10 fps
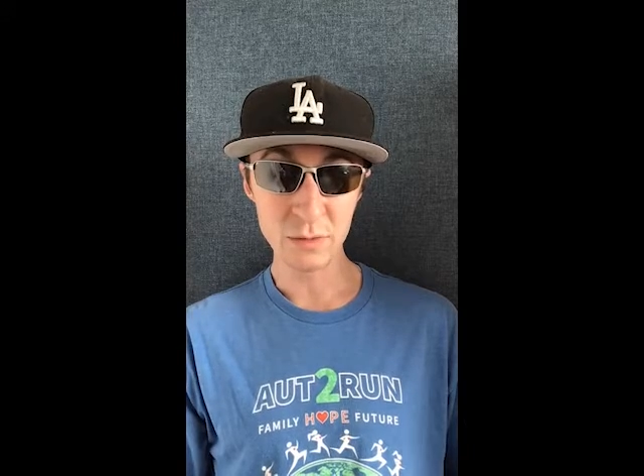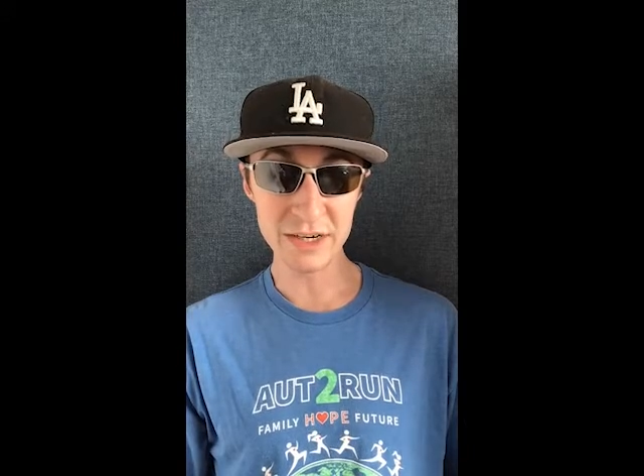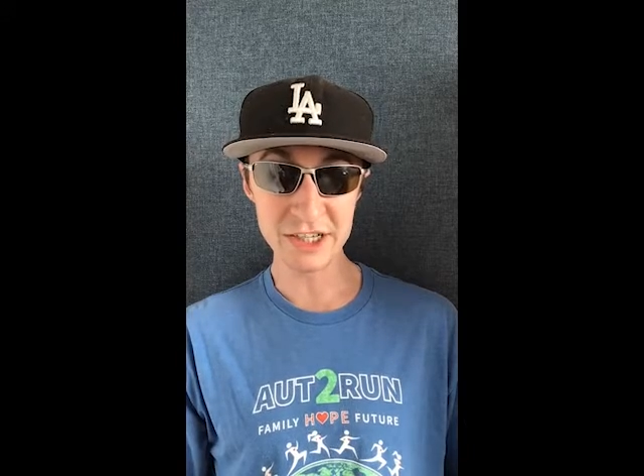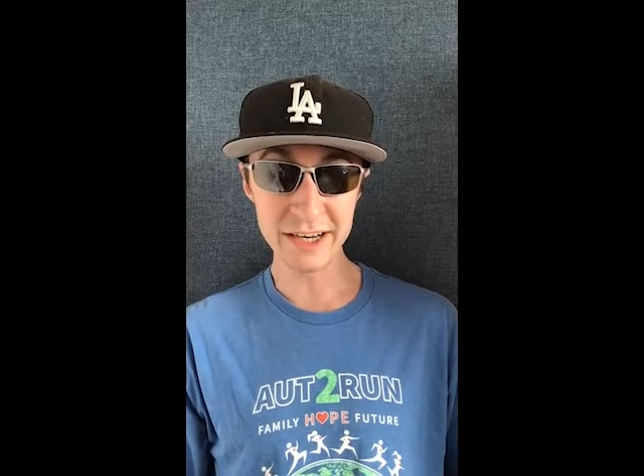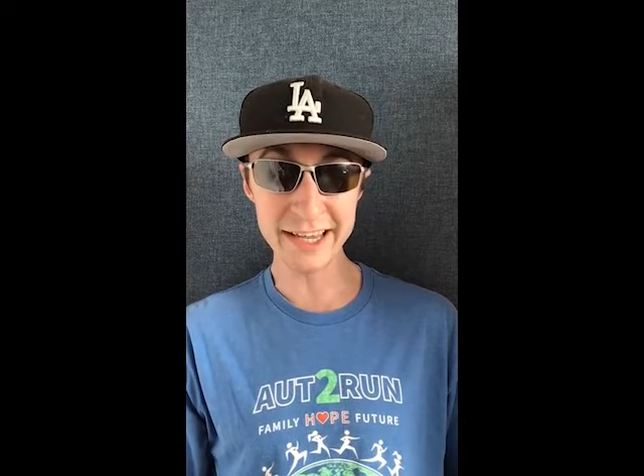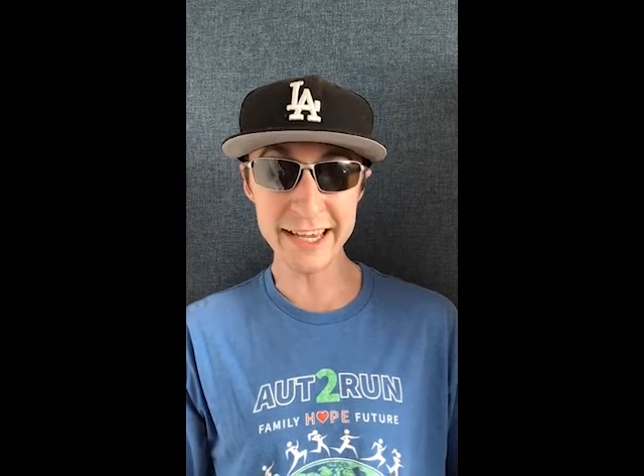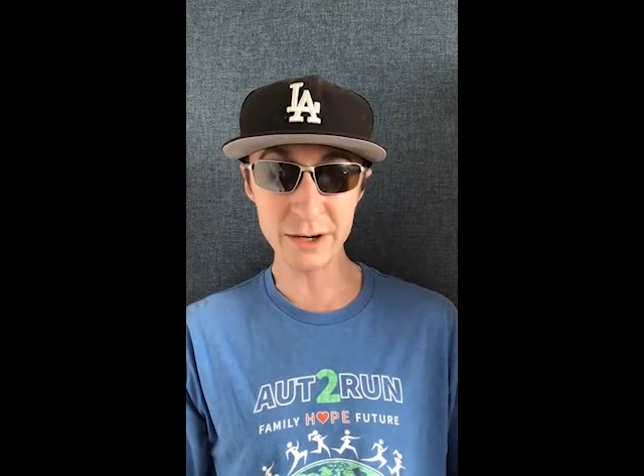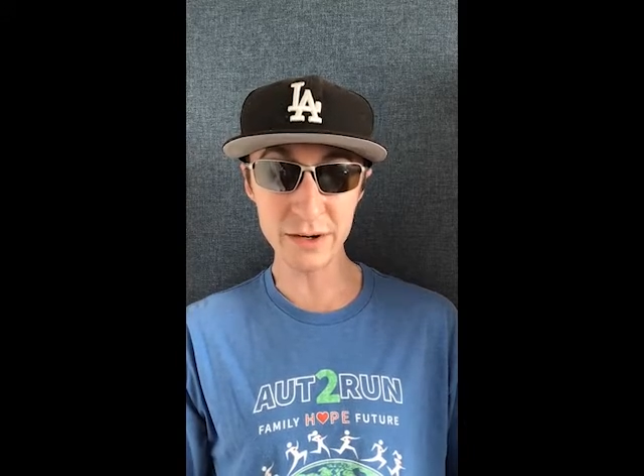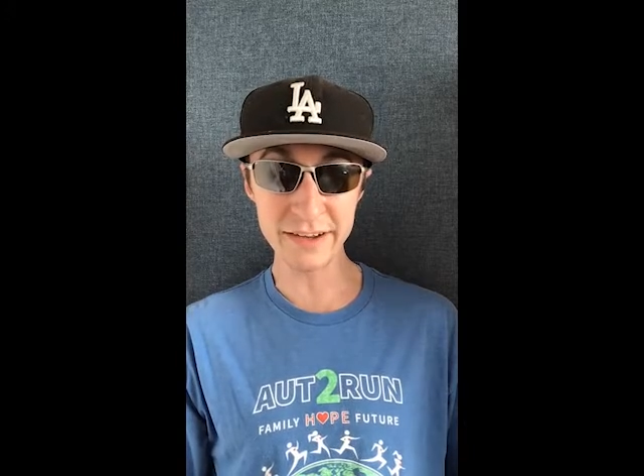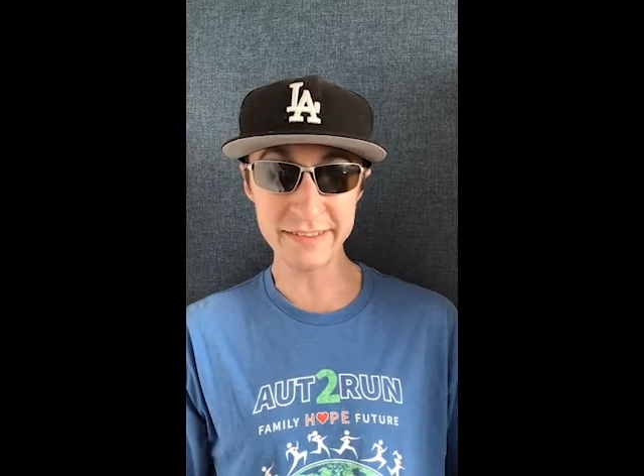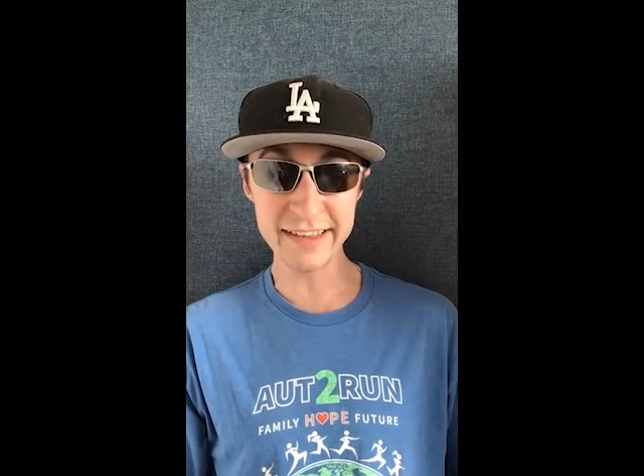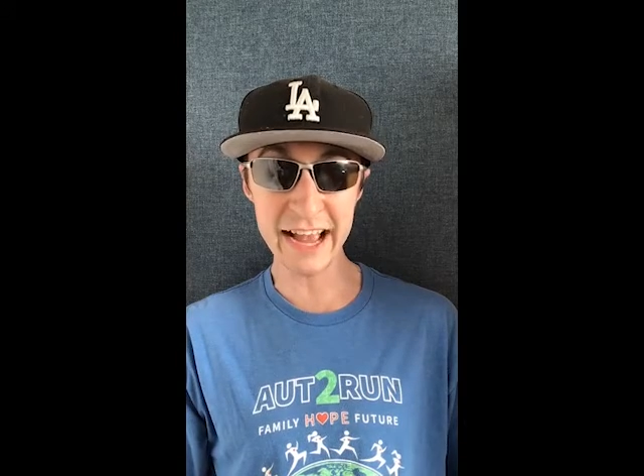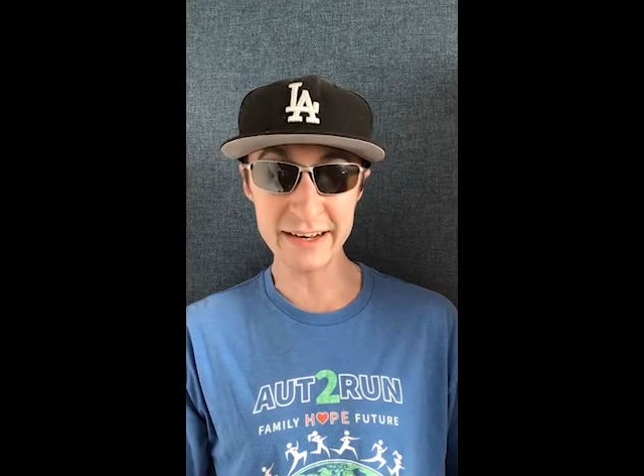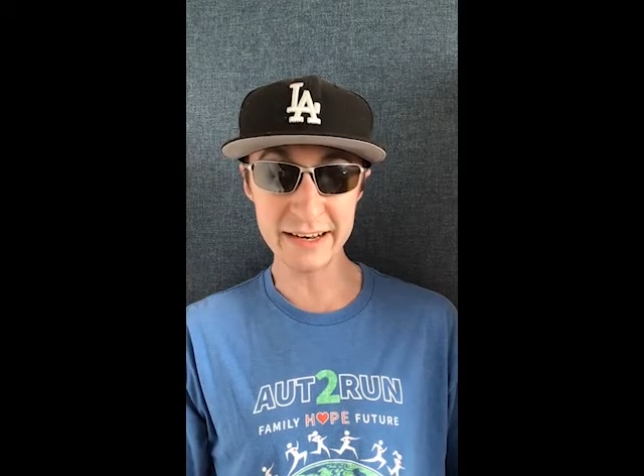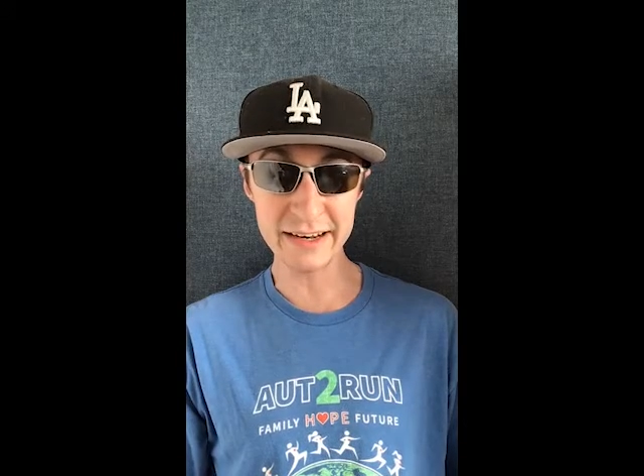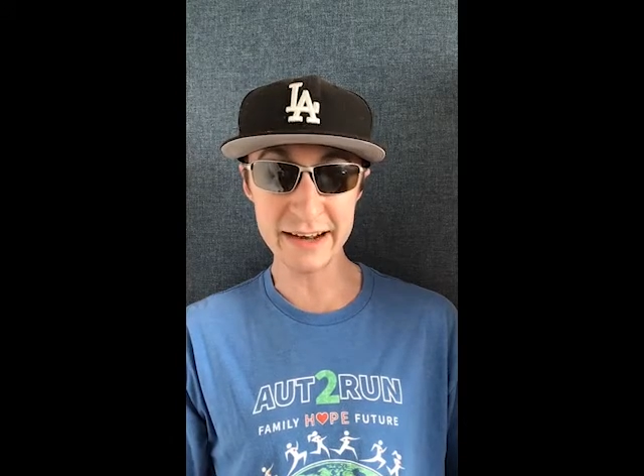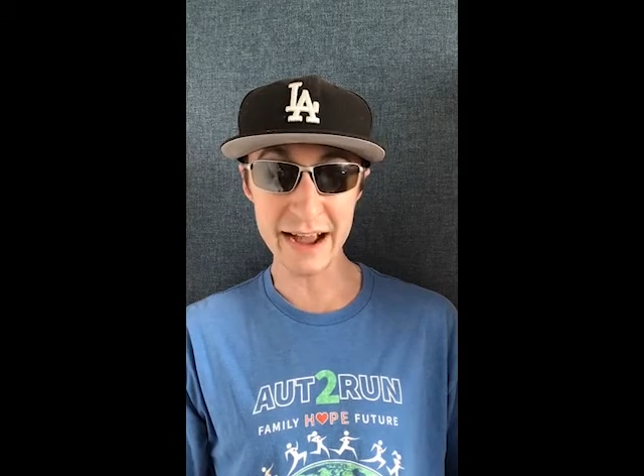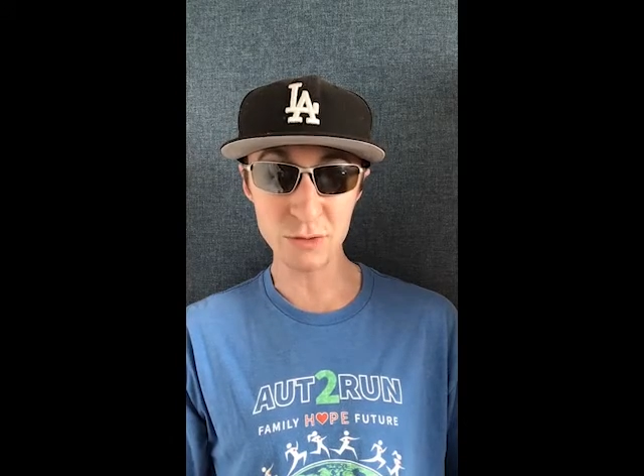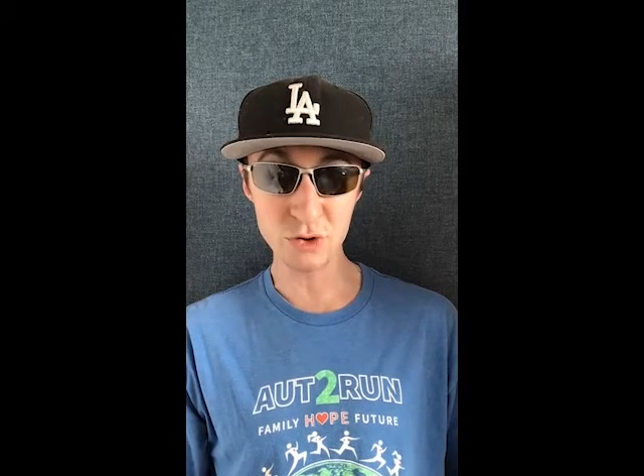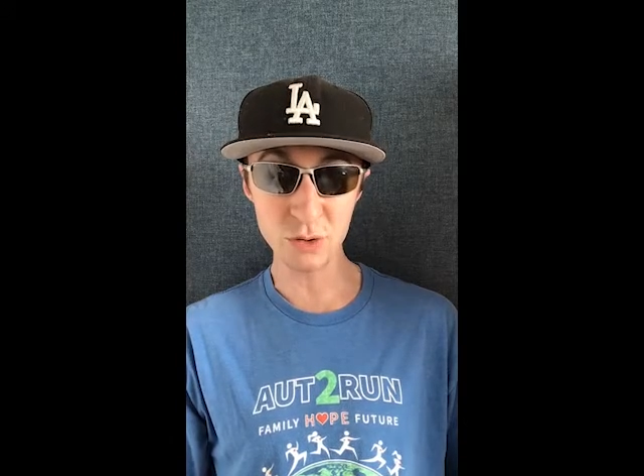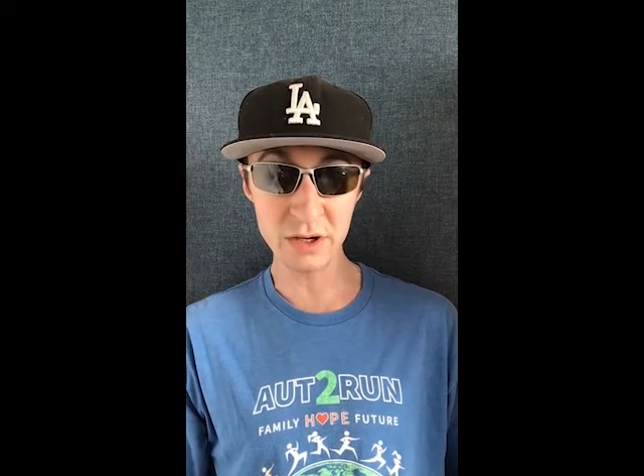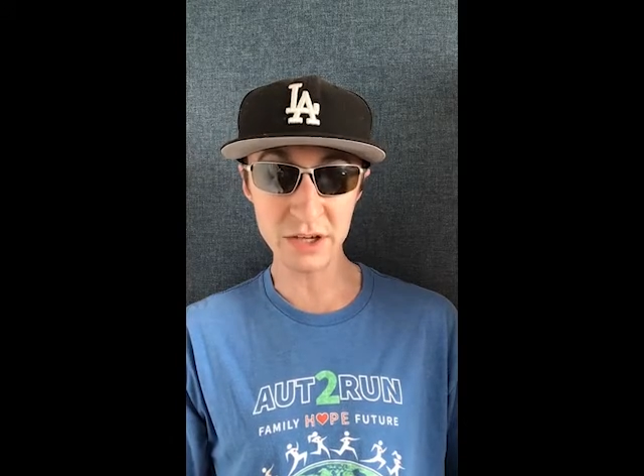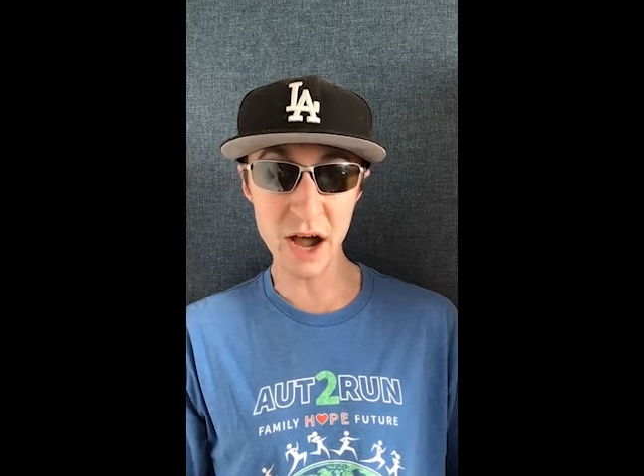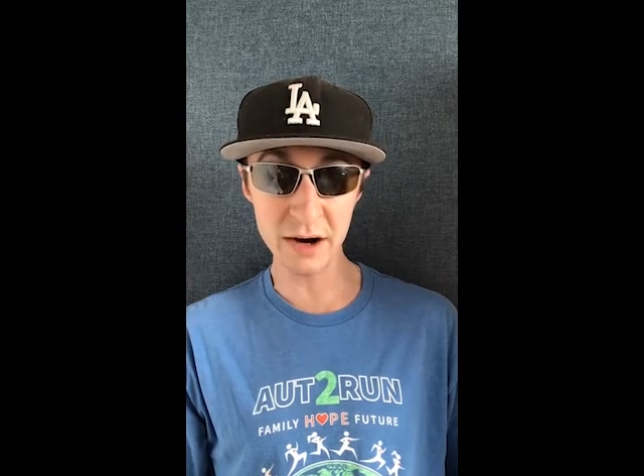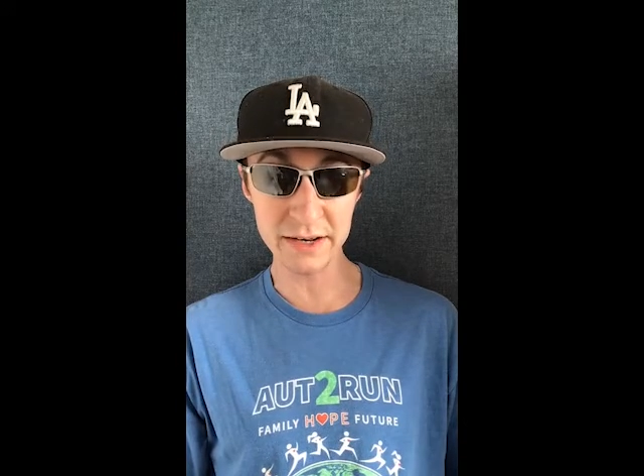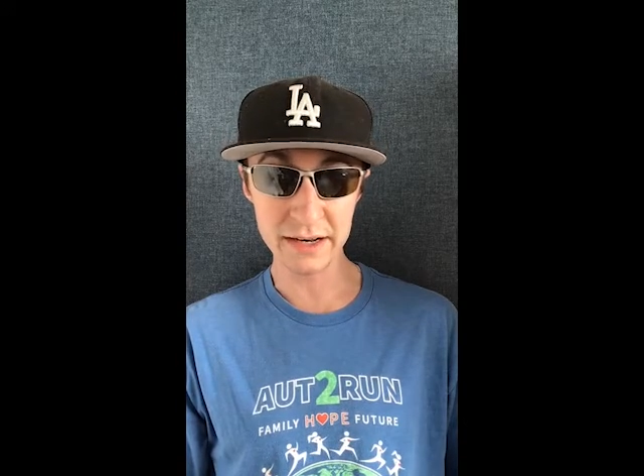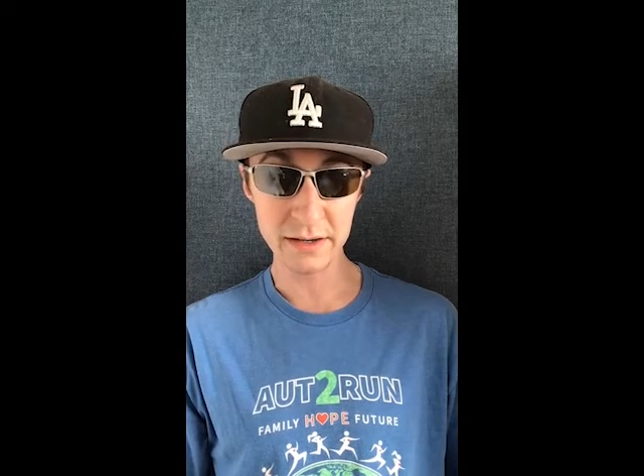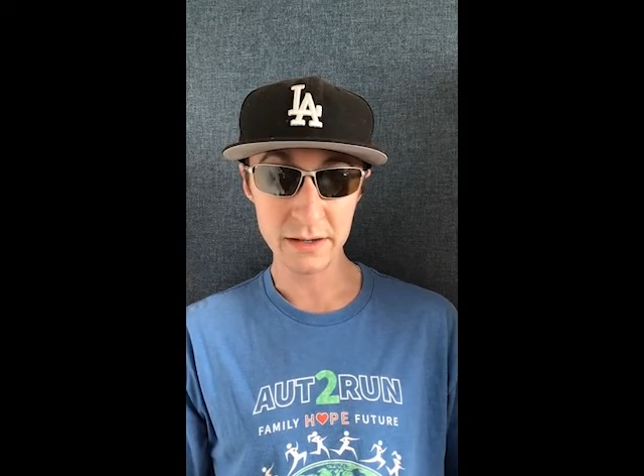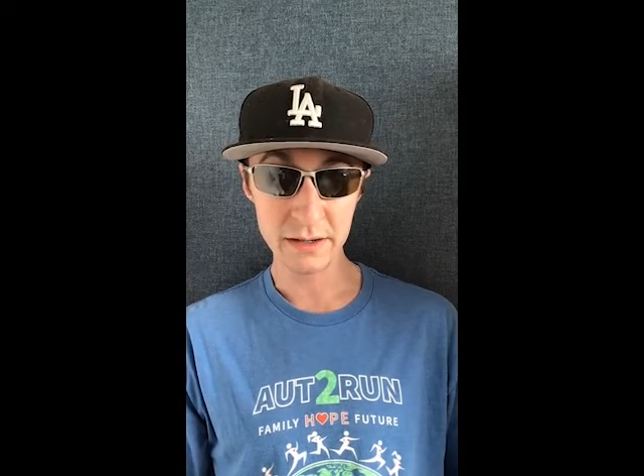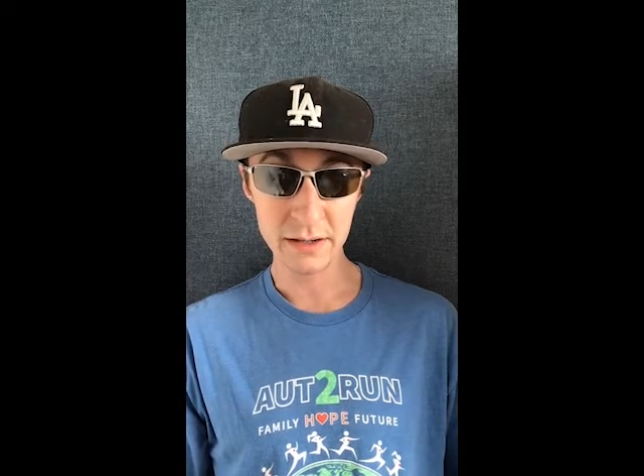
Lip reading: which in here is set in an outdoor garden.